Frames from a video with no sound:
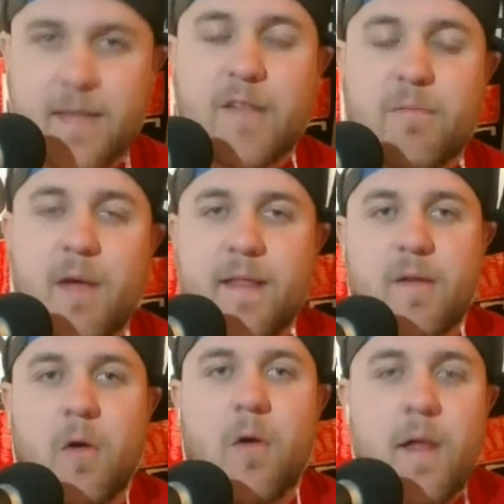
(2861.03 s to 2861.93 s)
That's why
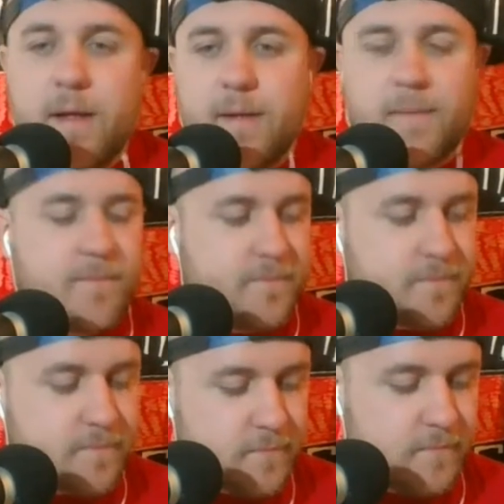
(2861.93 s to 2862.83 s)
this whole...
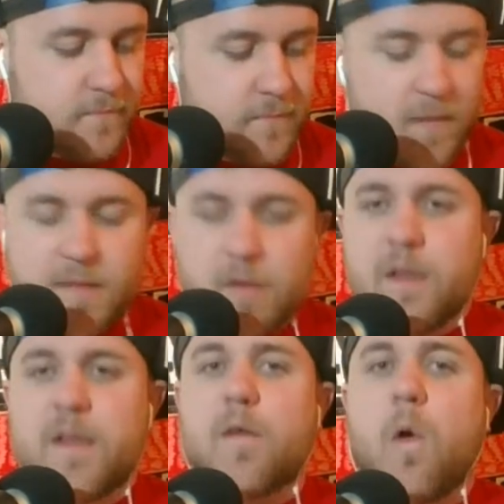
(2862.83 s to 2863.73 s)
Baron Corbin. So
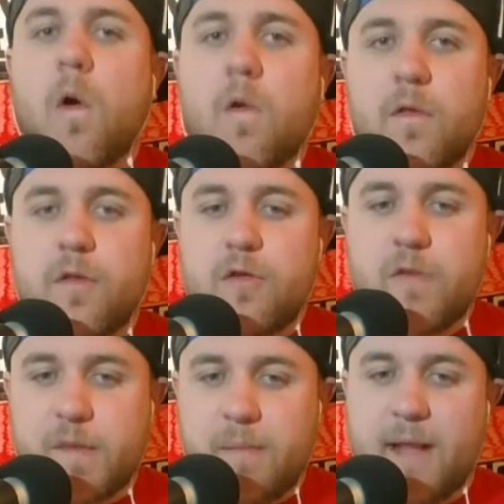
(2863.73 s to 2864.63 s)
this whole
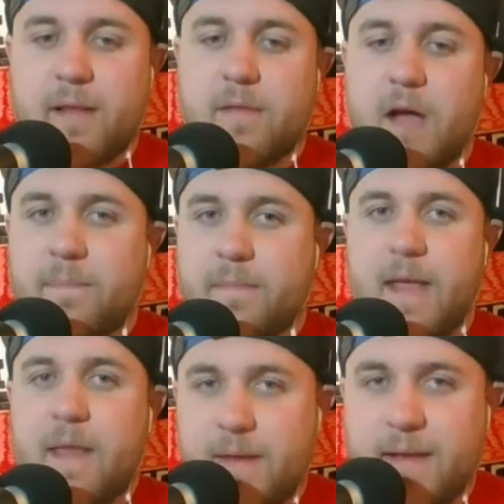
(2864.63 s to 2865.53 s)
new SmackDown top
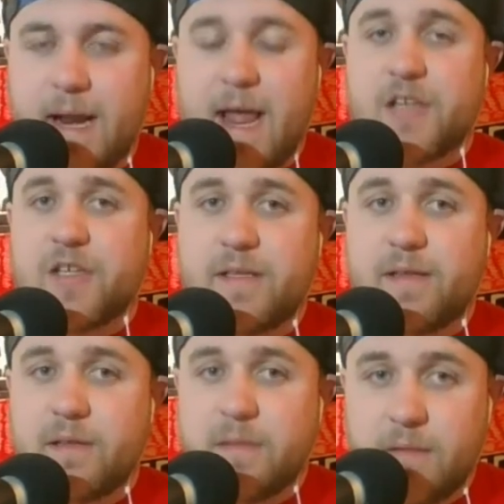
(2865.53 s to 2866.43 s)
10 thing that I actually
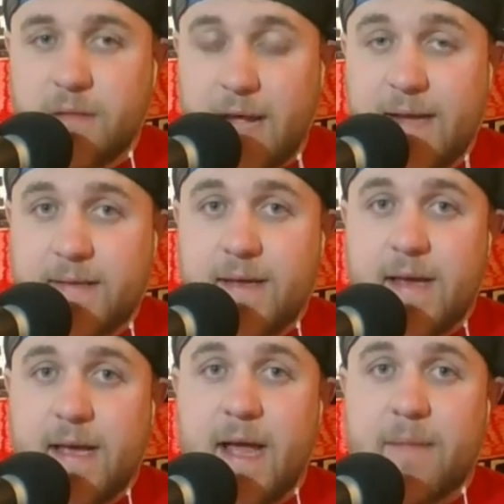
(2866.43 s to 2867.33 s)
liked
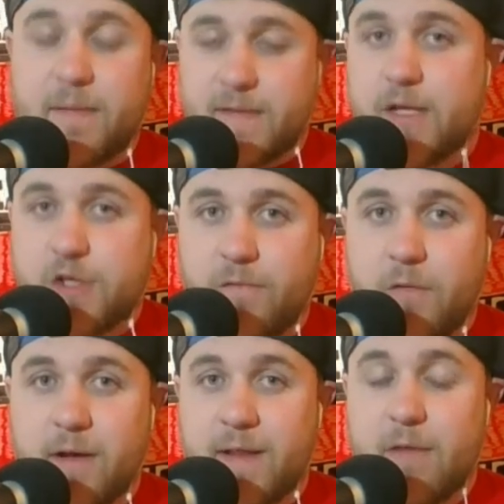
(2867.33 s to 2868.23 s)
and had potential
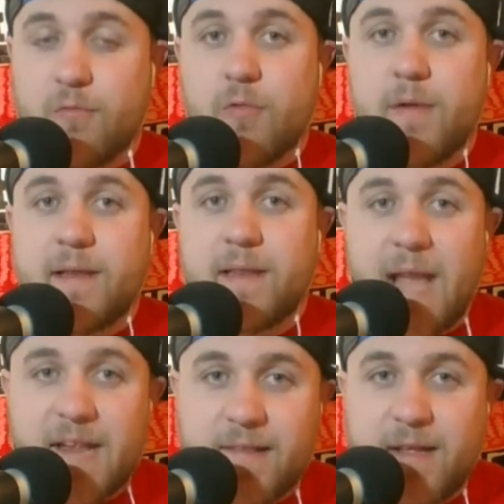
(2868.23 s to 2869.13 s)
for it, and they ruined
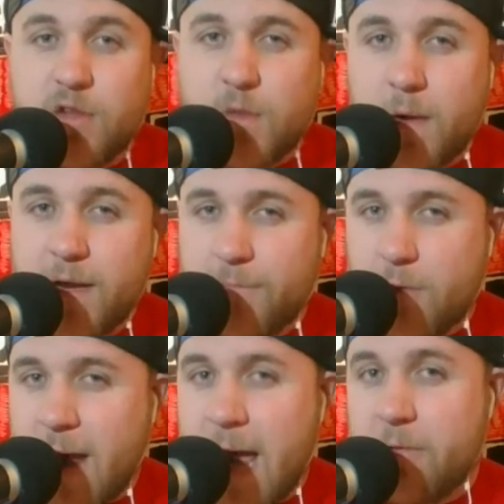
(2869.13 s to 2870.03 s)
less than
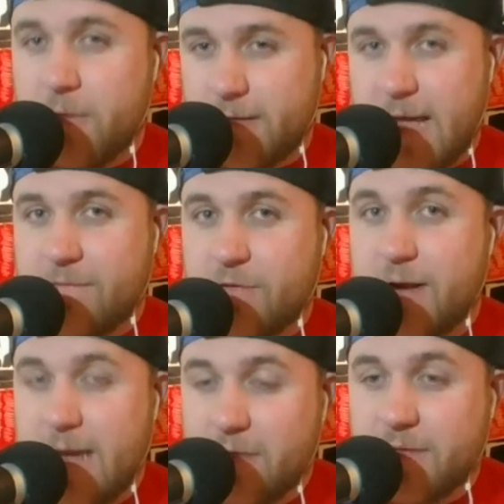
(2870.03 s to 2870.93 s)
24 hours after
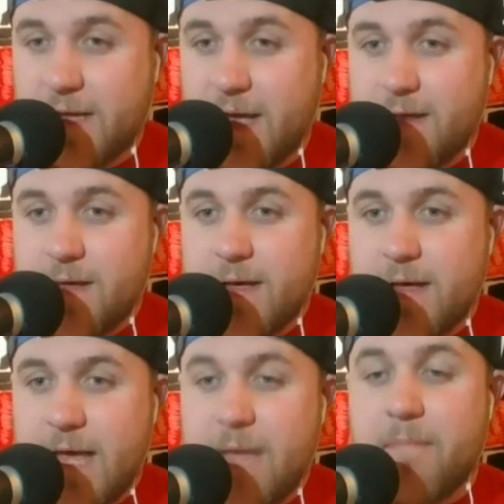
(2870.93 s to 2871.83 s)
announcing it,
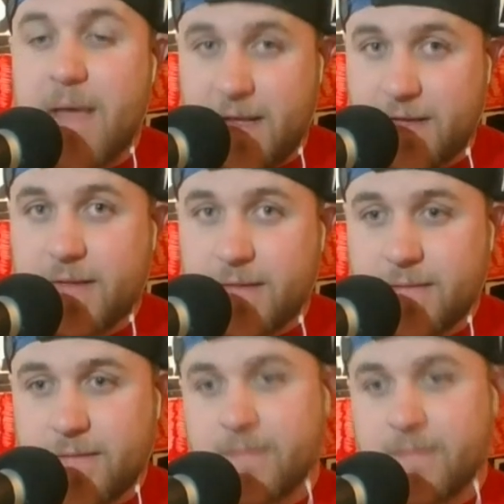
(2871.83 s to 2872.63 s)
it makes...